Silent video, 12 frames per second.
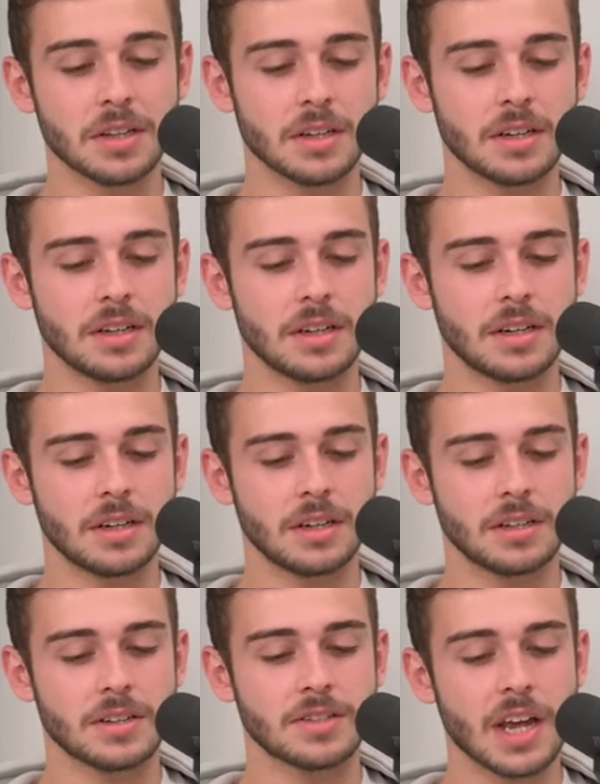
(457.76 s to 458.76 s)
other, the
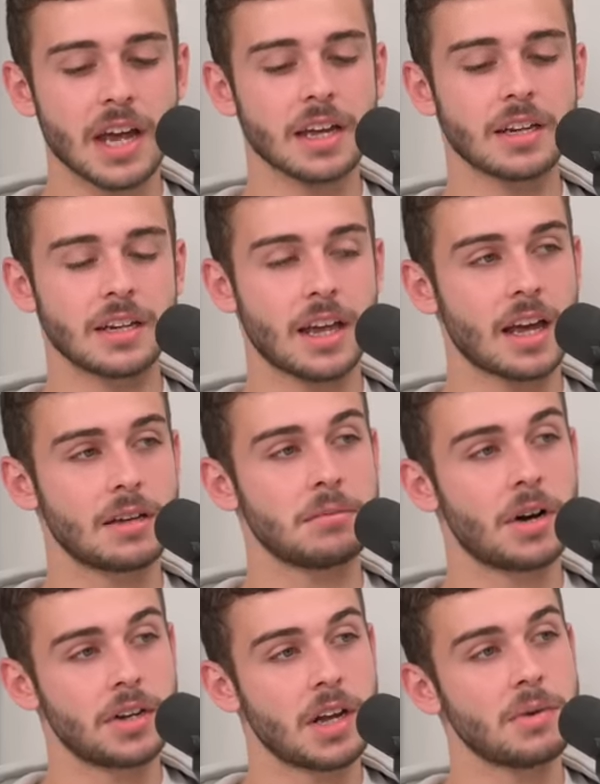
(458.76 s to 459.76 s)
the second game
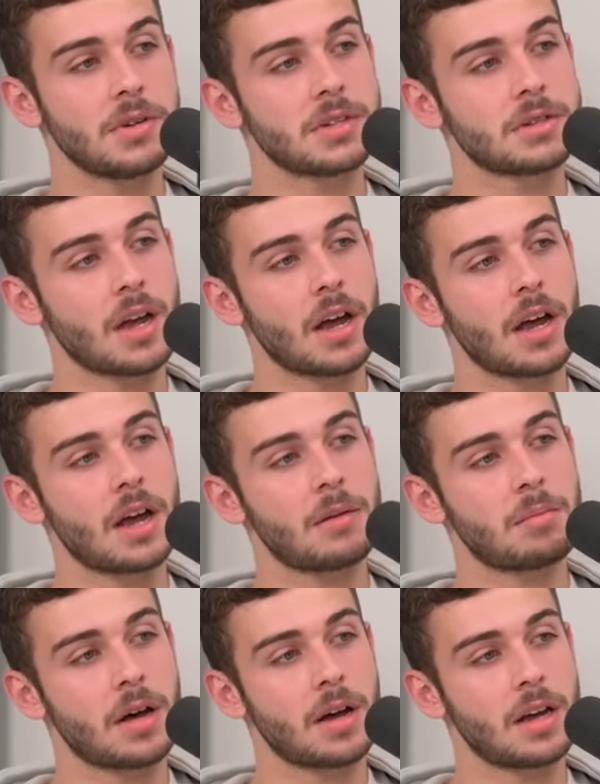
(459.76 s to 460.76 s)
I know is uh,
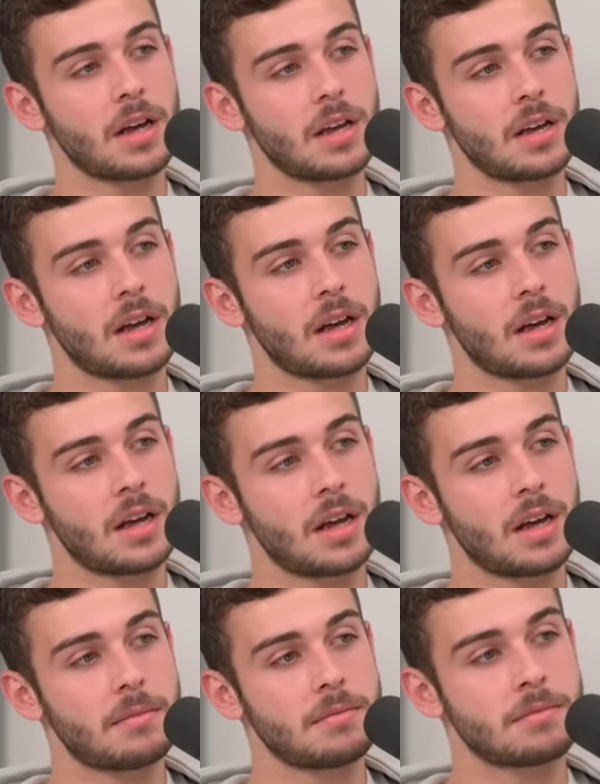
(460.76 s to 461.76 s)
by
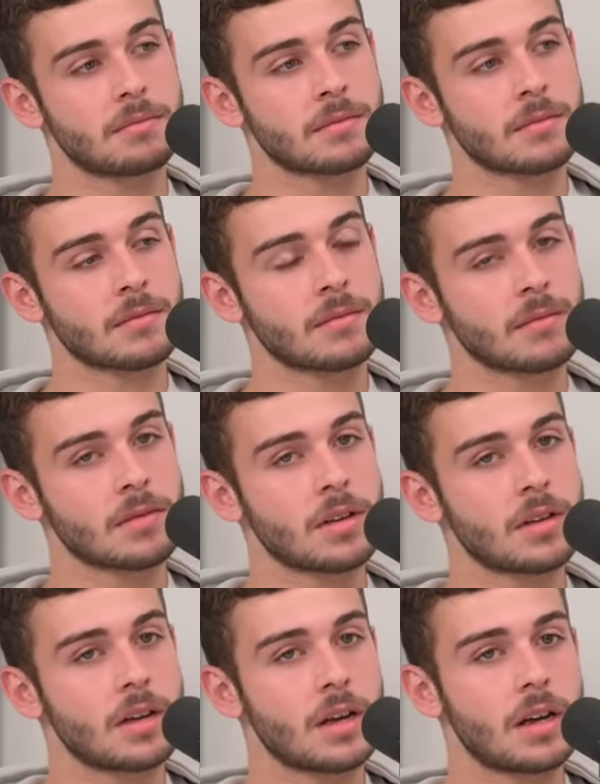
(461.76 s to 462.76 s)
um,
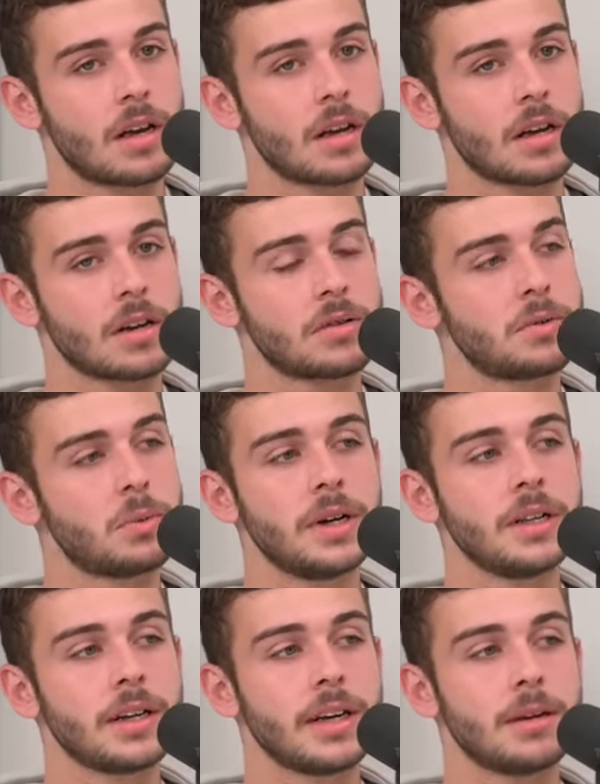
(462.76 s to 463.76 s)
uh, a guy called
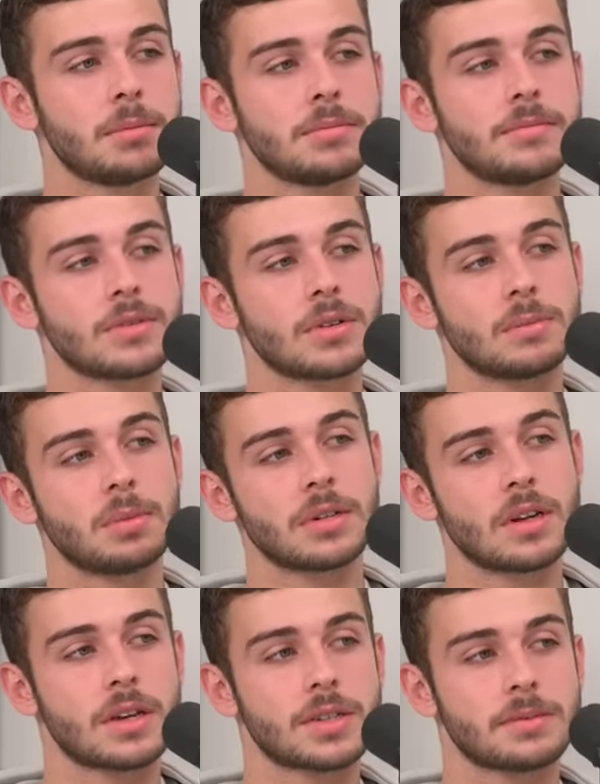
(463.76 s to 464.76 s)
Will Gibb. He's got a
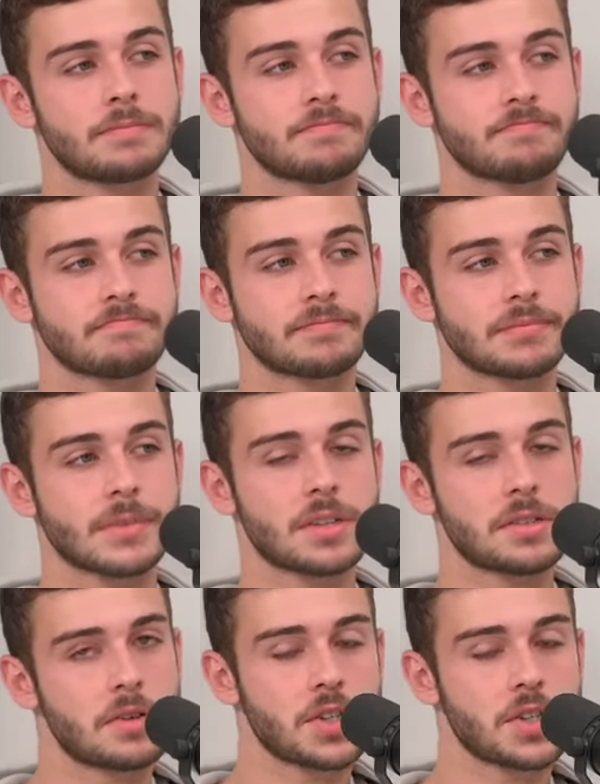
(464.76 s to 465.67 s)
podcast. So